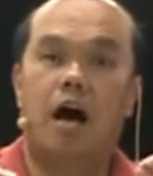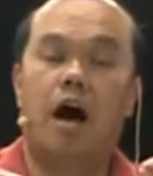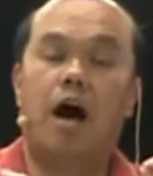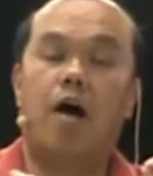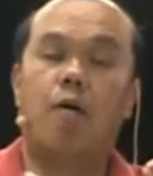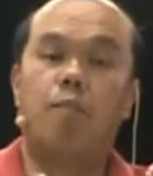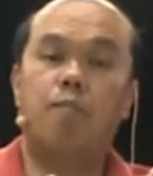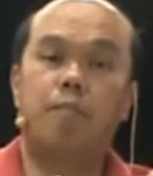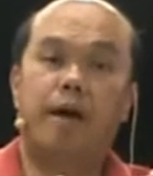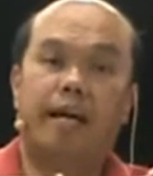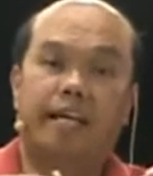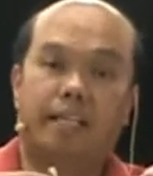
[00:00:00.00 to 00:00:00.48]

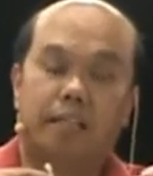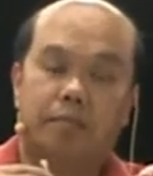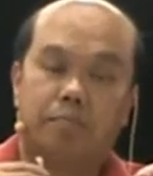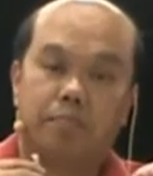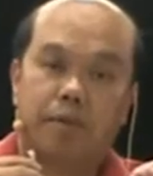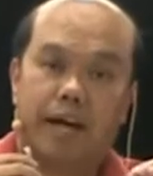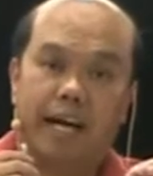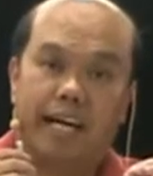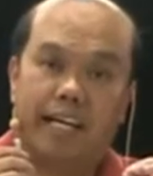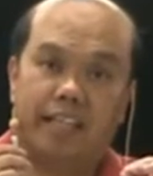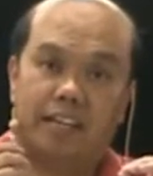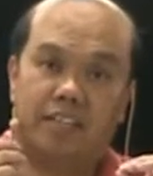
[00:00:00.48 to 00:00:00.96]
I'll make the
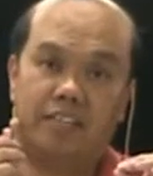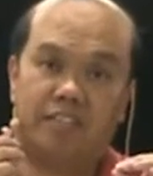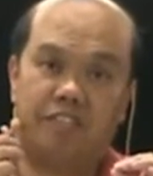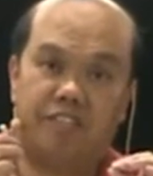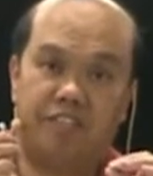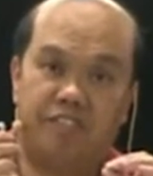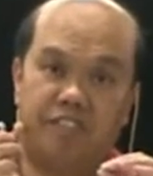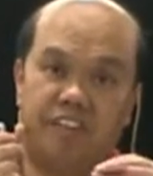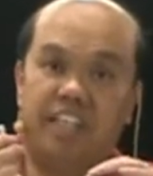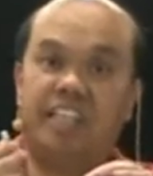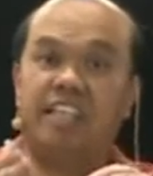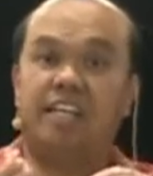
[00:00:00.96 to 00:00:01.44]
paint
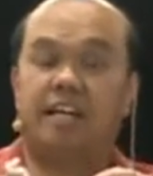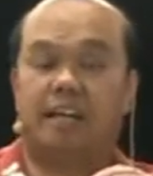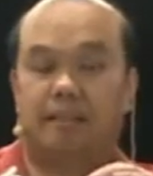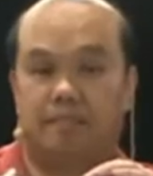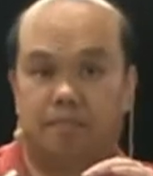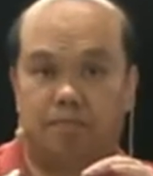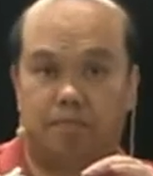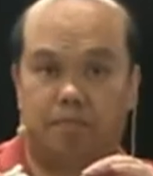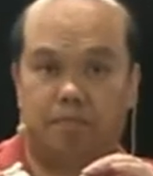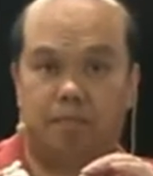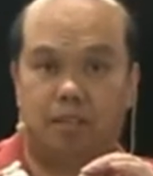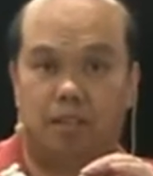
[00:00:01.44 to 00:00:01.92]
thinner
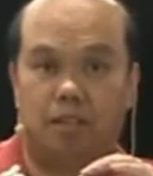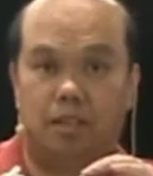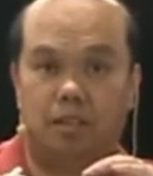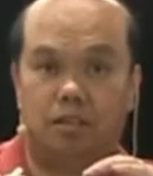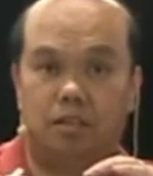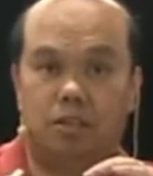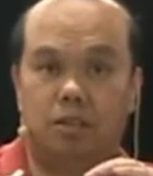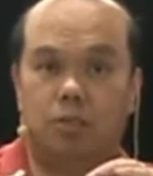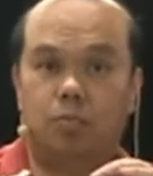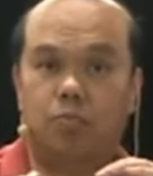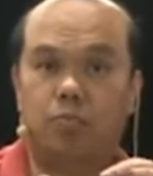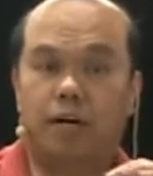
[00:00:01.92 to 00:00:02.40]

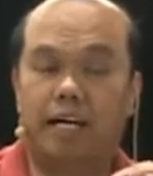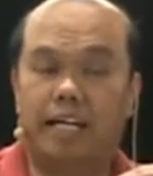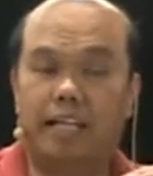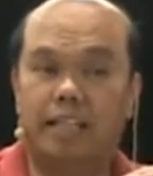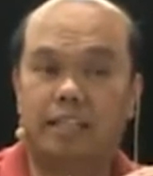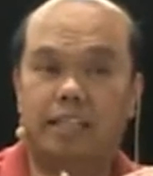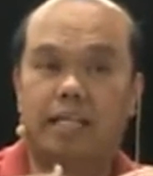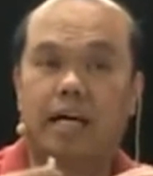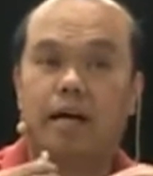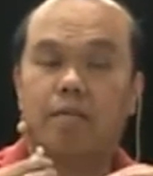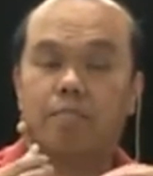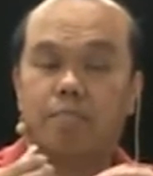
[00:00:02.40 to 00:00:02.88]
to make
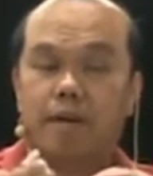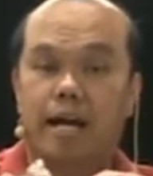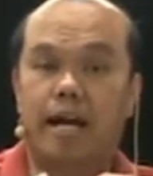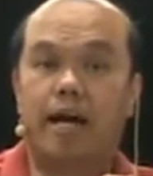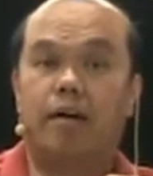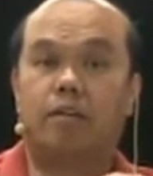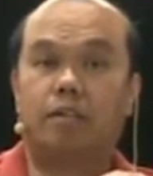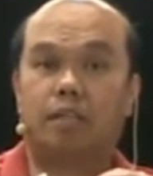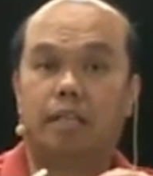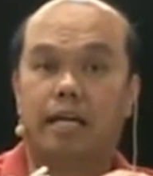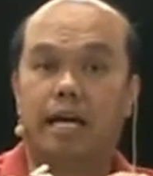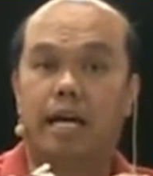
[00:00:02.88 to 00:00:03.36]
it come
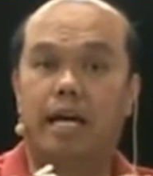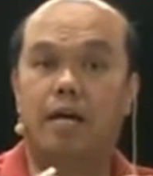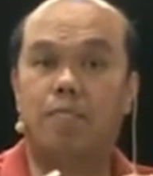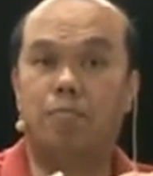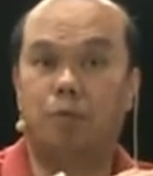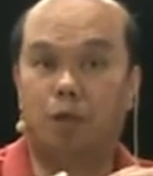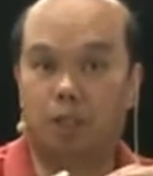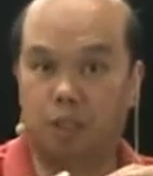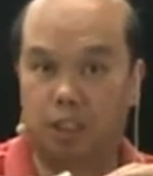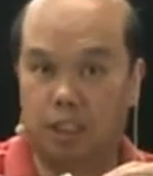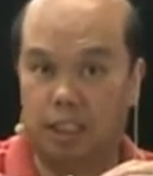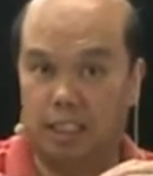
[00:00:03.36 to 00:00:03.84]
out of the
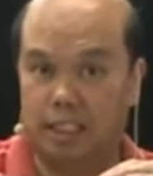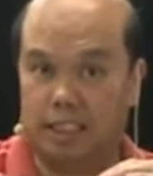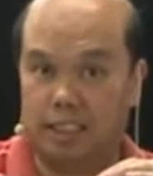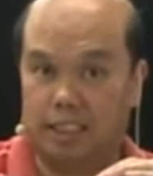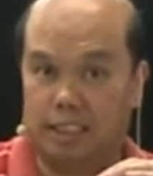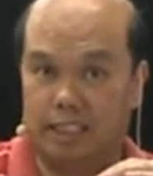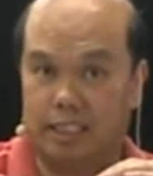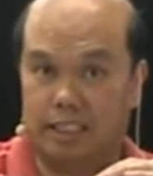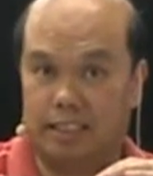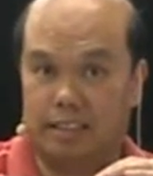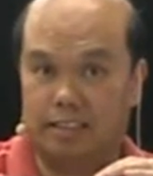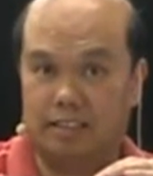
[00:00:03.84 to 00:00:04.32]
airbrush
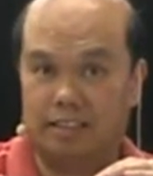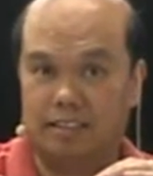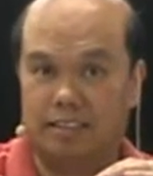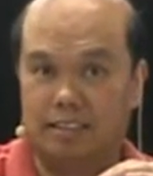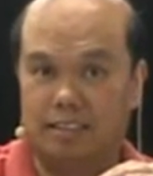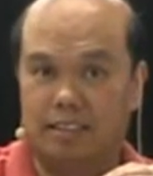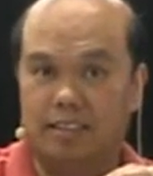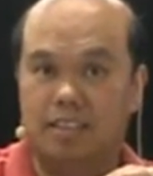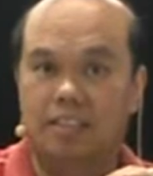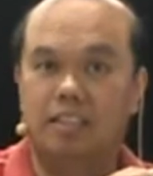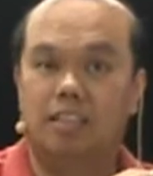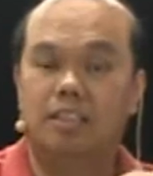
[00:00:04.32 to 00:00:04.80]
easier.
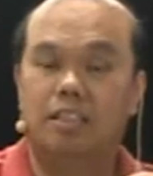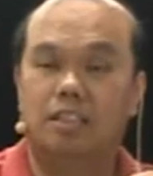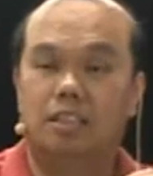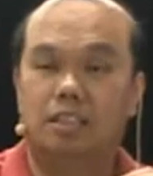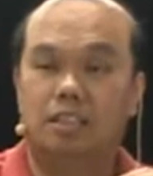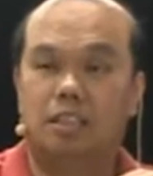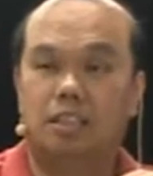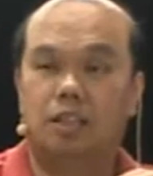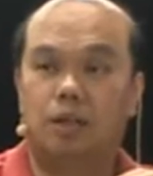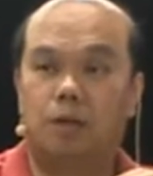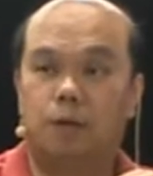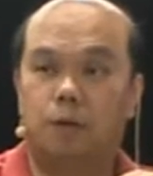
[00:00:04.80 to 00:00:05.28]

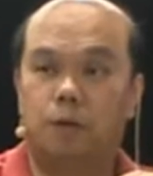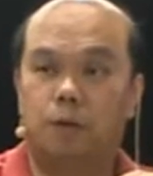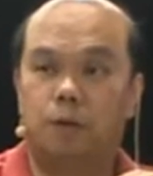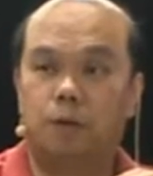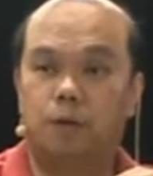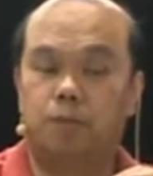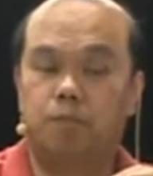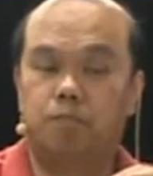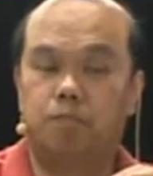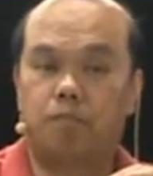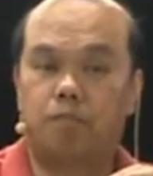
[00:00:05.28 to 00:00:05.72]
So